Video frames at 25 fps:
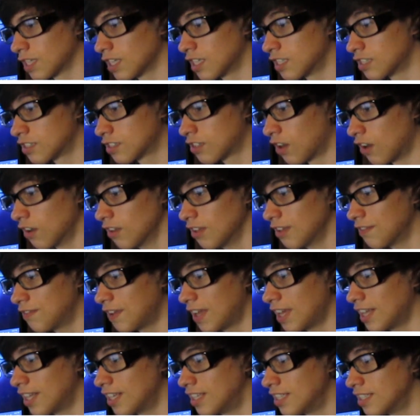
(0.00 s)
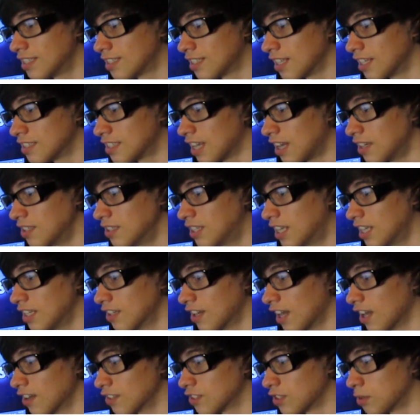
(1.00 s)
Scarlet Vanity says, how do you get
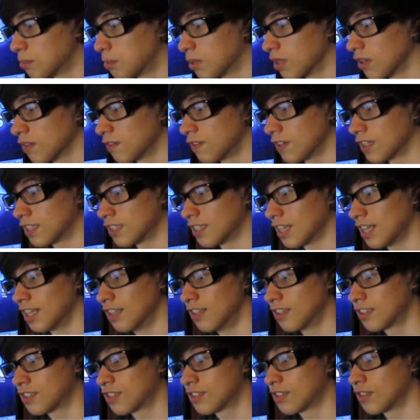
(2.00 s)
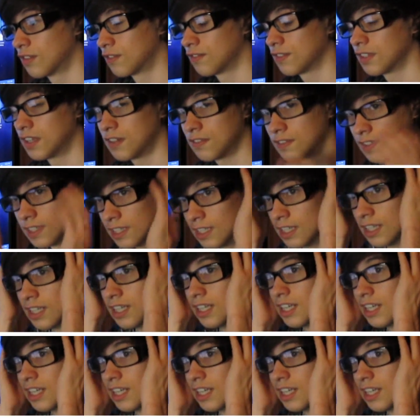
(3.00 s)
your hair so perfect? It looks so fluffy.